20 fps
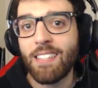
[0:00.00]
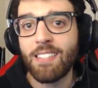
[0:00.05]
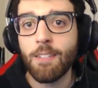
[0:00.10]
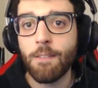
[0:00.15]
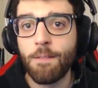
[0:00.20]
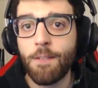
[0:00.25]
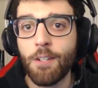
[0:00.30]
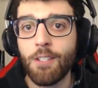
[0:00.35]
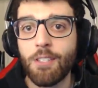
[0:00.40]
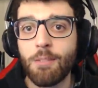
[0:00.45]

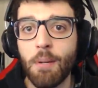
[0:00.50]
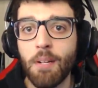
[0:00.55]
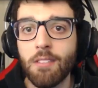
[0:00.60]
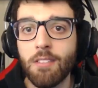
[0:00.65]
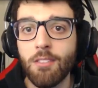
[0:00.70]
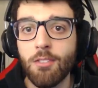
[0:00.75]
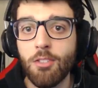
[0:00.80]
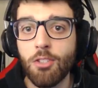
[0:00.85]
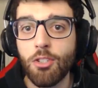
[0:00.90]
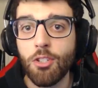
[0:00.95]

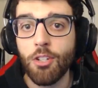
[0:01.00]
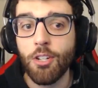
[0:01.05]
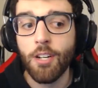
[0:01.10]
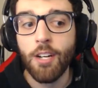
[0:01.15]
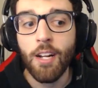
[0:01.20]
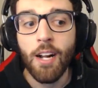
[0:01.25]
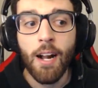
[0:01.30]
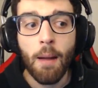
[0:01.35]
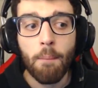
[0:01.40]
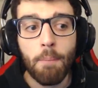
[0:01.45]
first-person shooter,
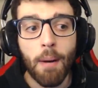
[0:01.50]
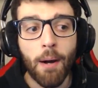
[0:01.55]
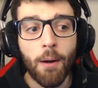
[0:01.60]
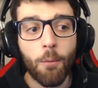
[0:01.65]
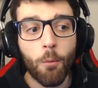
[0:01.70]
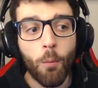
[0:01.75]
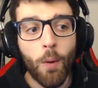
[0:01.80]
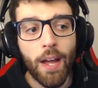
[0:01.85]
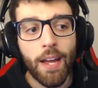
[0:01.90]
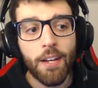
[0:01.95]

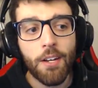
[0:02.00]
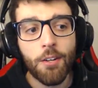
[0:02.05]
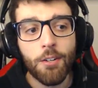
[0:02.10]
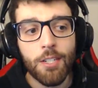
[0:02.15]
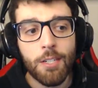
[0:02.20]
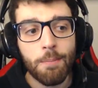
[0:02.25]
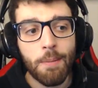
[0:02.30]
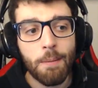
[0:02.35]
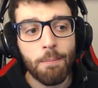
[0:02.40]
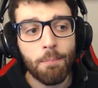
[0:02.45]
but we're going
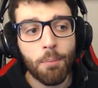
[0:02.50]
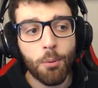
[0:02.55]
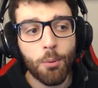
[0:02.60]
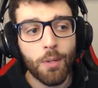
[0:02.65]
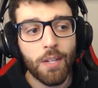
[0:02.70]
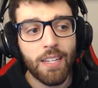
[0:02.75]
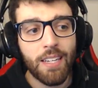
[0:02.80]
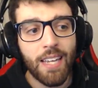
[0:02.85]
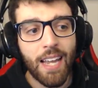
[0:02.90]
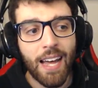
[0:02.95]
to be
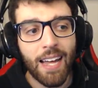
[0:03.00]
putting that